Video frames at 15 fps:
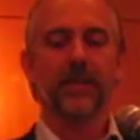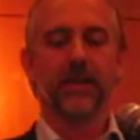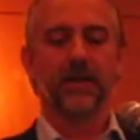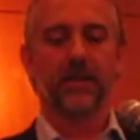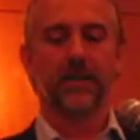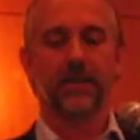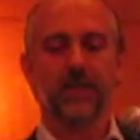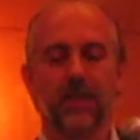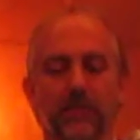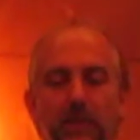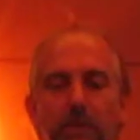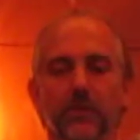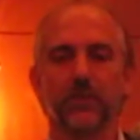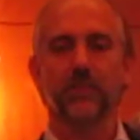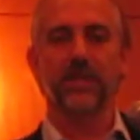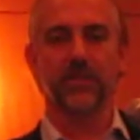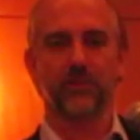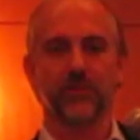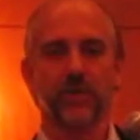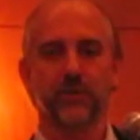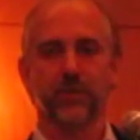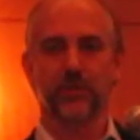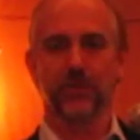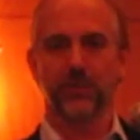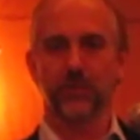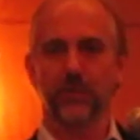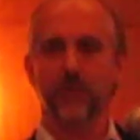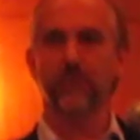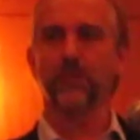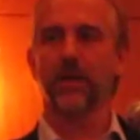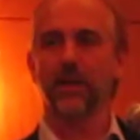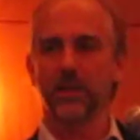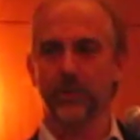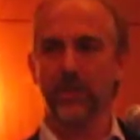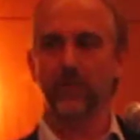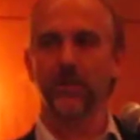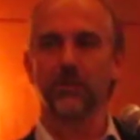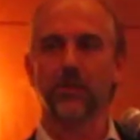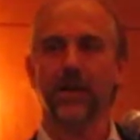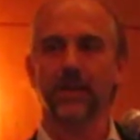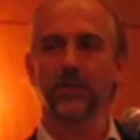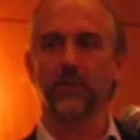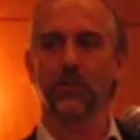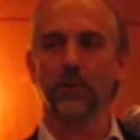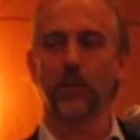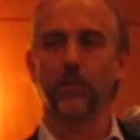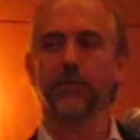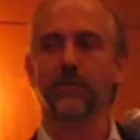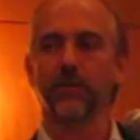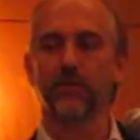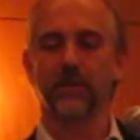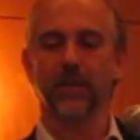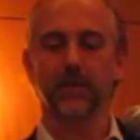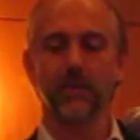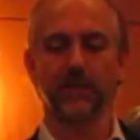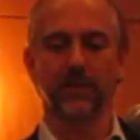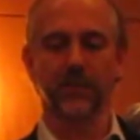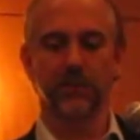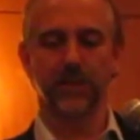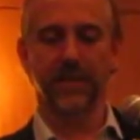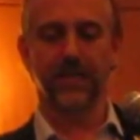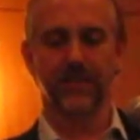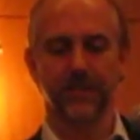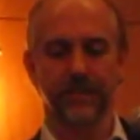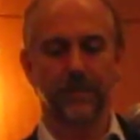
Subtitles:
A company called Space Adventures, which finally decided to crack the door open for flying people in space.